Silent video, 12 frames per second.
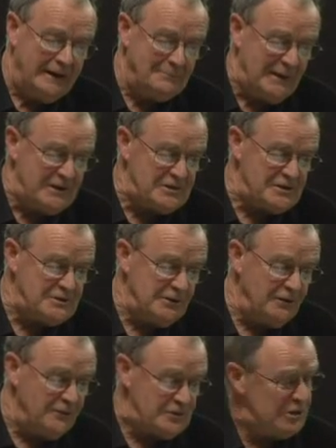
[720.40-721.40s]
in Manchester
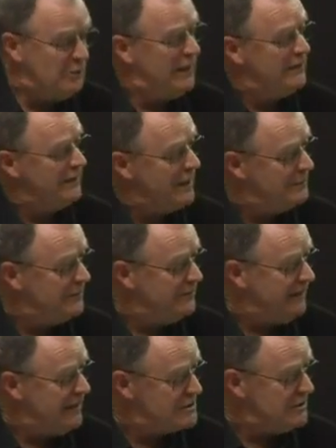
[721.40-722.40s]
University. You ended up at
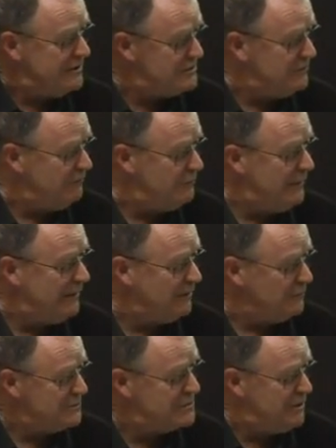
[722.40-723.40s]
the National Institute for
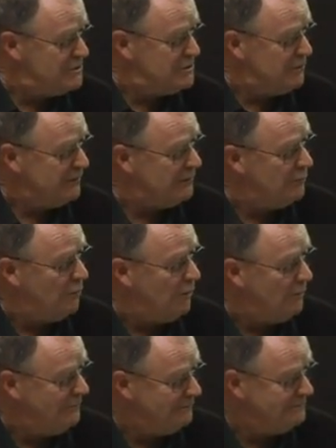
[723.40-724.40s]
Medical Research during the
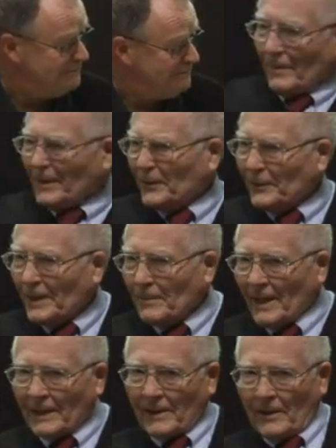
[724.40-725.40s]
war. Well, you
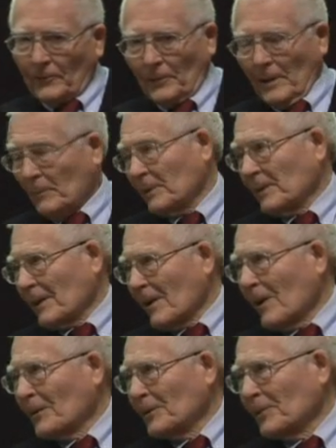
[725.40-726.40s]
see, my girlfriend was a
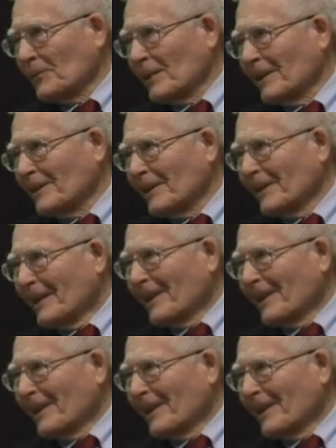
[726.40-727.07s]
Guardian reader.